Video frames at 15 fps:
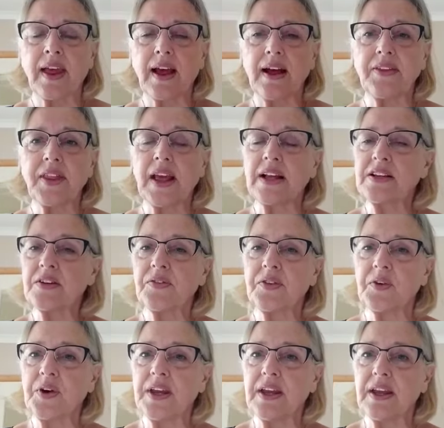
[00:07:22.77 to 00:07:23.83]
At the end of
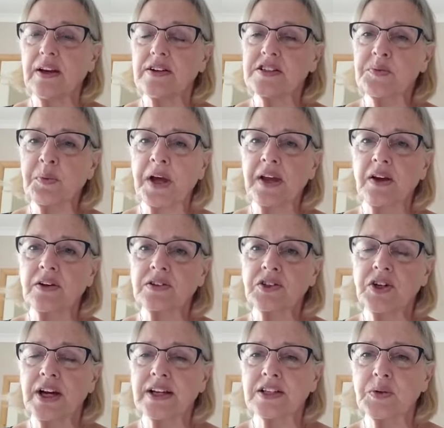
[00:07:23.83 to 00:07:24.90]
3 years, my
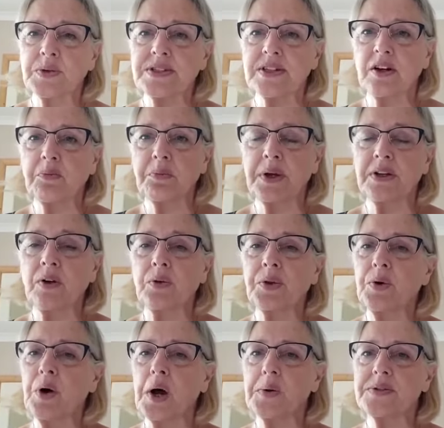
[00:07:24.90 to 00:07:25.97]
contract was up, and
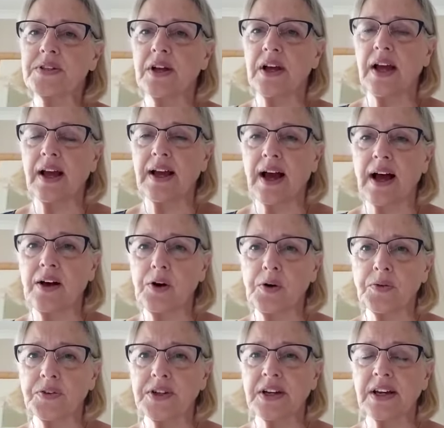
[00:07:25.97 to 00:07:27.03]
although I was
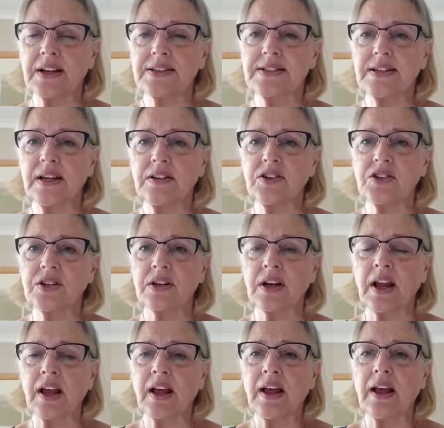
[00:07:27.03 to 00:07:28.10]
offered an extension,
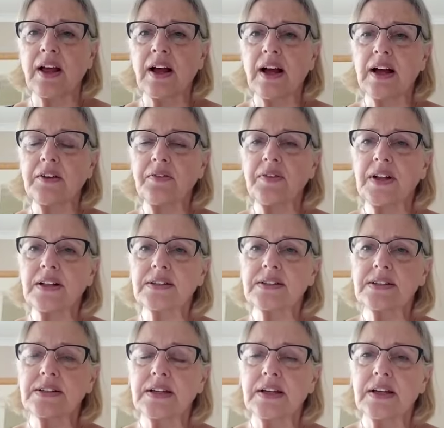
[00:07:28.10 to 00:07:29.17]
I
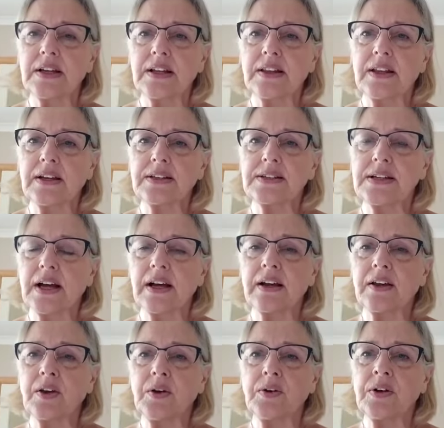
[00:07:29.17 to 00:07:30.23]
felt that I
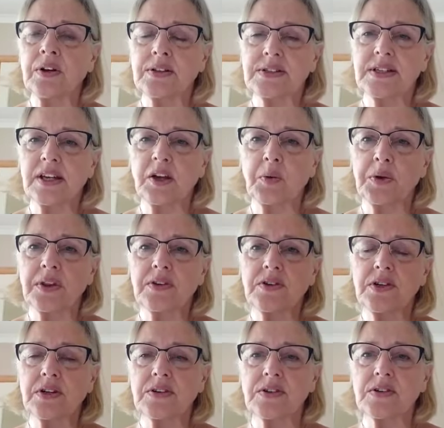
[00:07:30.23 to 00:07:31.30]
could not stay with the
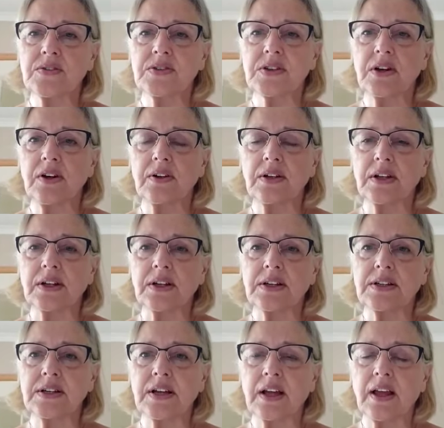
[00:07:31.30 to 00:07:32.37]
Church of
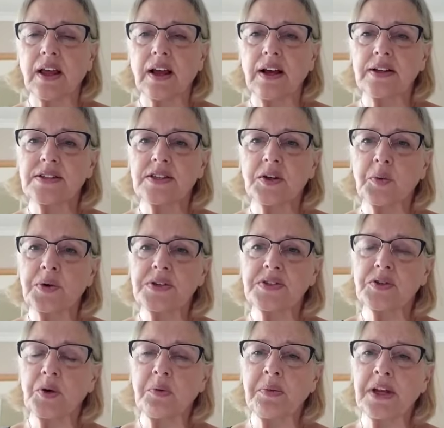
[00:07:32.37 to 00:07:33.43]
Scotland, as there were
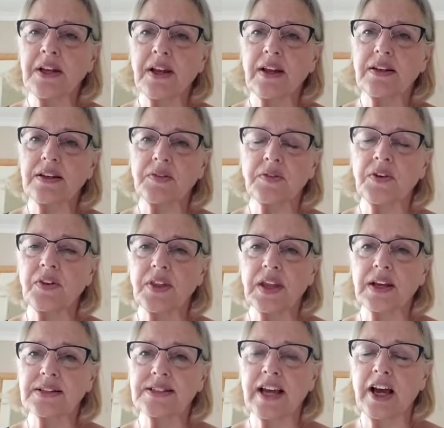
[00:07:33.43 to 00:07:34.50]
so many different
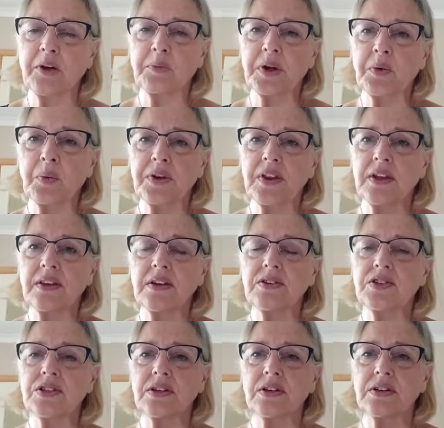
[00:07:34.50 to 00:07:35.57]
things happening within the
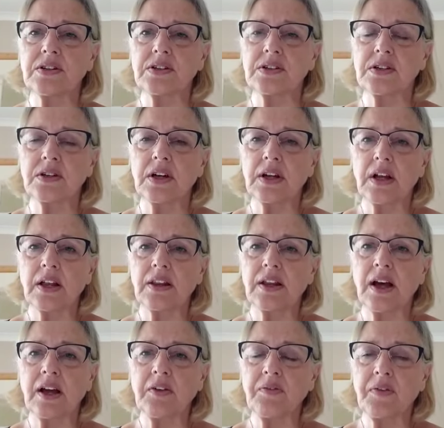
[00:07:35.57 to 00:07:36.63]
church that
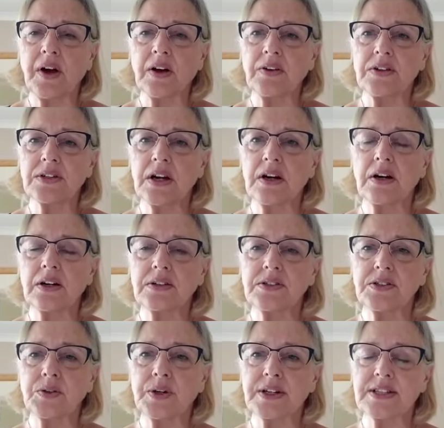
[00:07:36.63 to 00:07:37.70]
I found hard
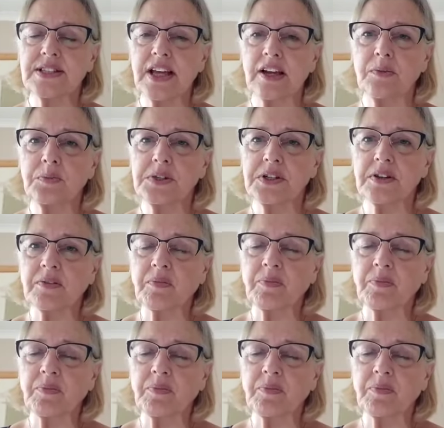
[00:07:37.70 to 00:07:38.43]
to accept.